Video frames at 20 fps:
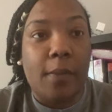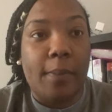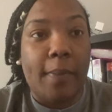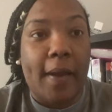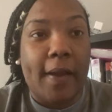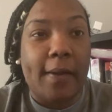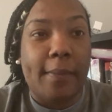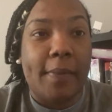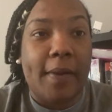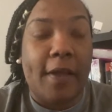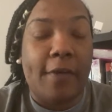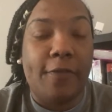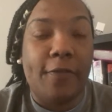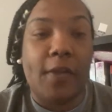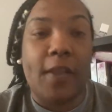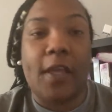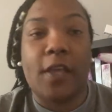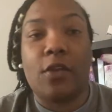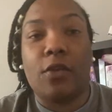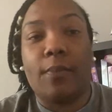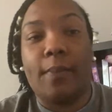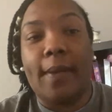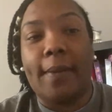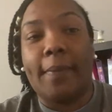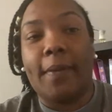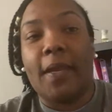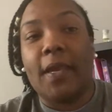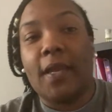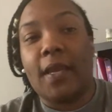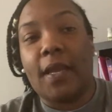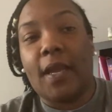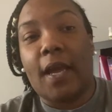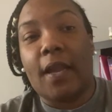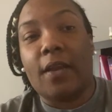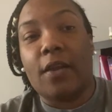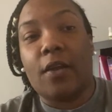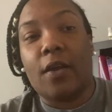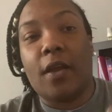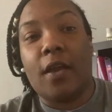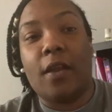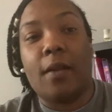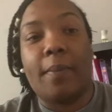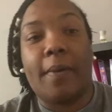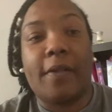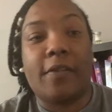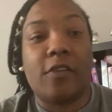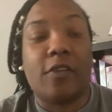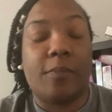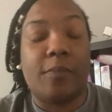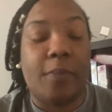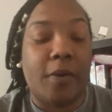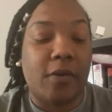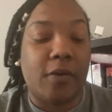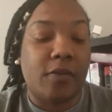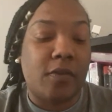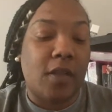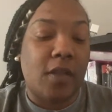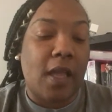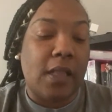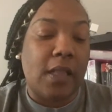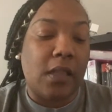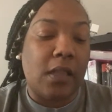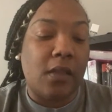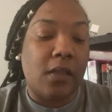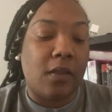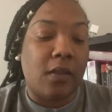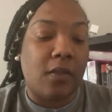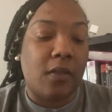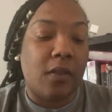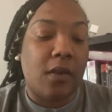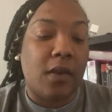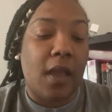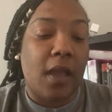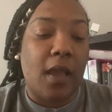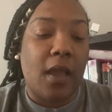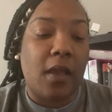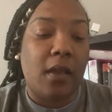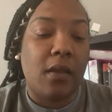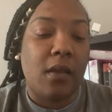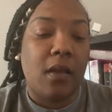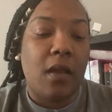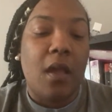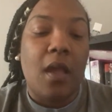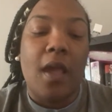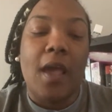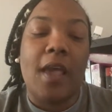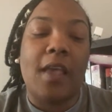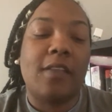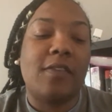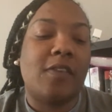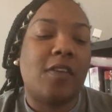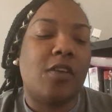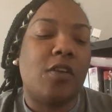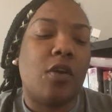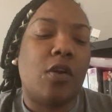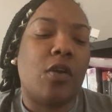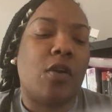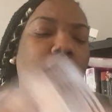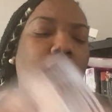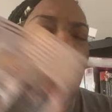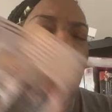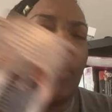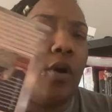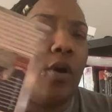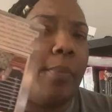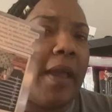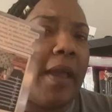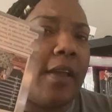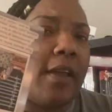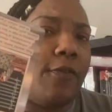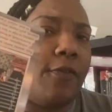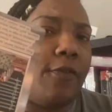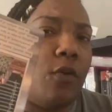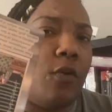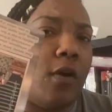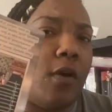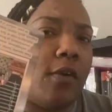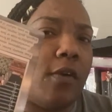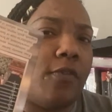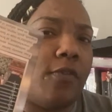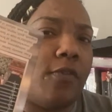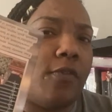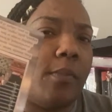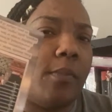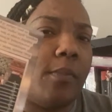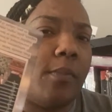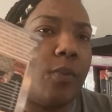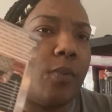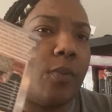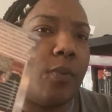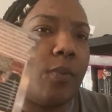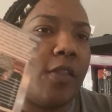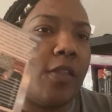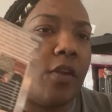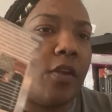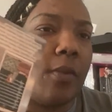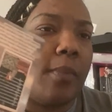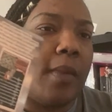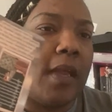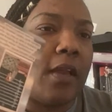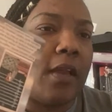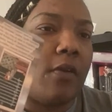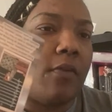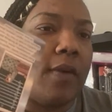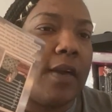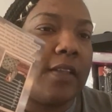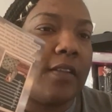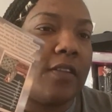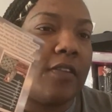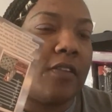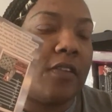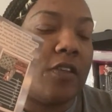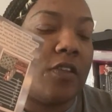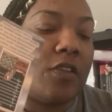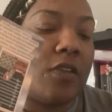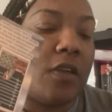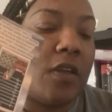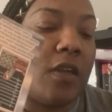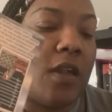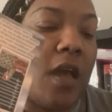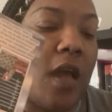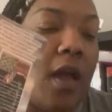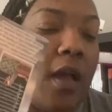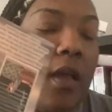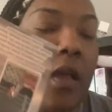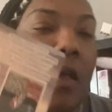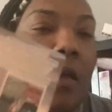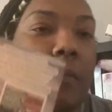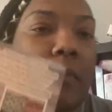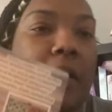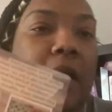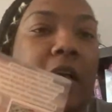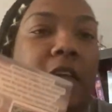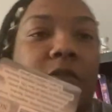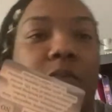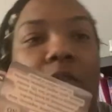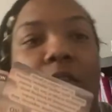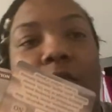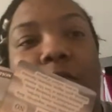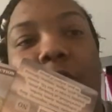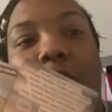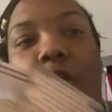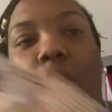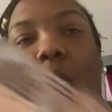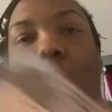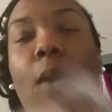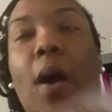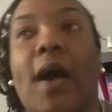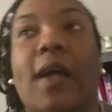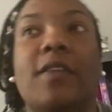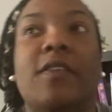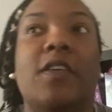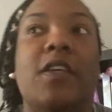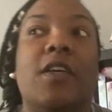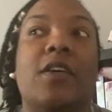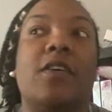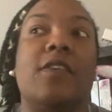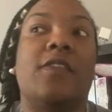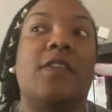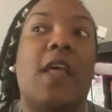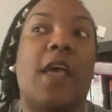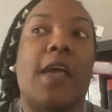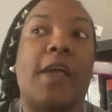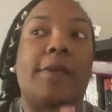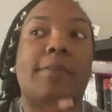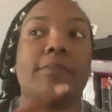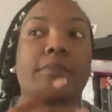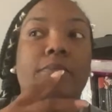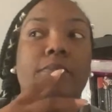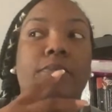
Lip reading: about it, but I feel like you may be getting out of your head about this person at the end of the day. You're going back and forth between whether you're making a right decision or not. Because with the Four of Wands here, it's like